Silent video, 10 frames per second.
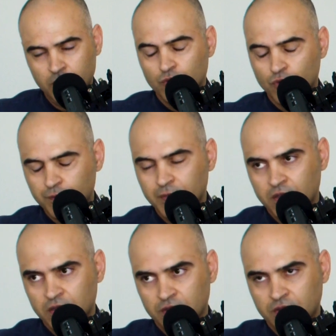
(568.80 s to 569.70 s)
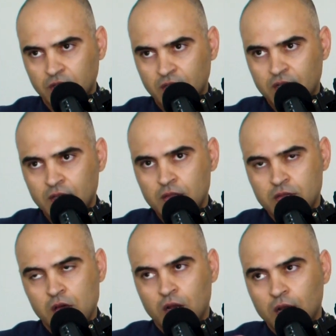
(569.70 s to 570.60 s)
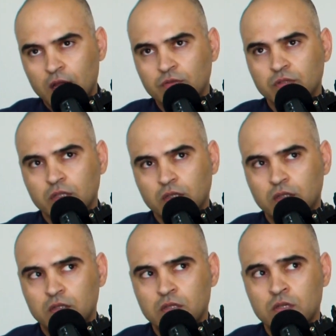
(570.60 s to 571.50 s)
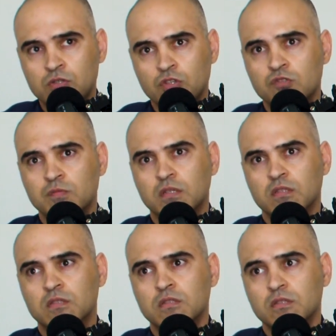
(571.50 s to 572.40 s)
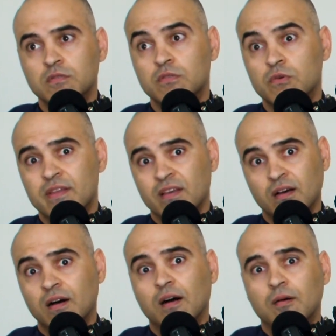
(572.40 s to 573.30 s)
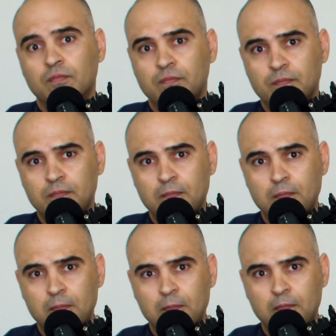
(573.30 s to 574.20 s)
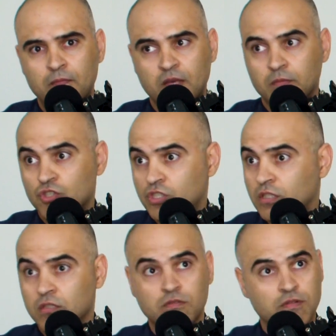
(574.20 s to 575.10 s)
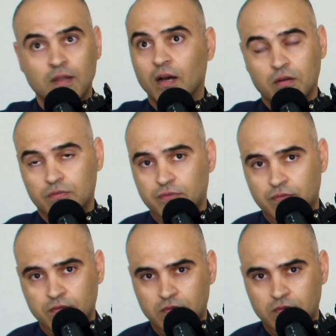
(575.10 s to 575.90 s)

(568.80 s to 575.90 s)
not because they're loving just because of who they are. A machine of love.